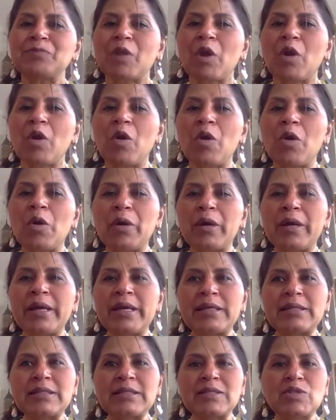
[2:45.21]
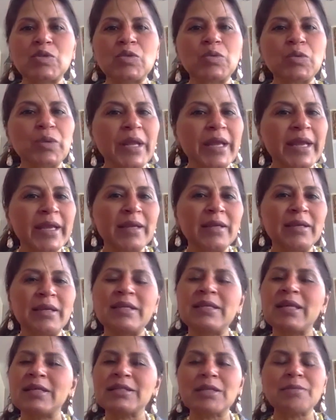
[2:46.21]
or it's schooling,
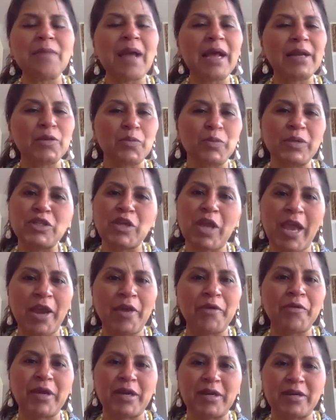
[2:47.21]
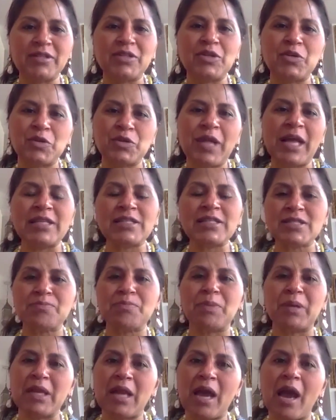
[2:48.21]
it doesn't matter which area. You know, that's
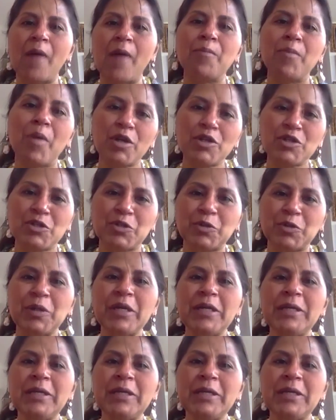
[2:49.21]
been our motto.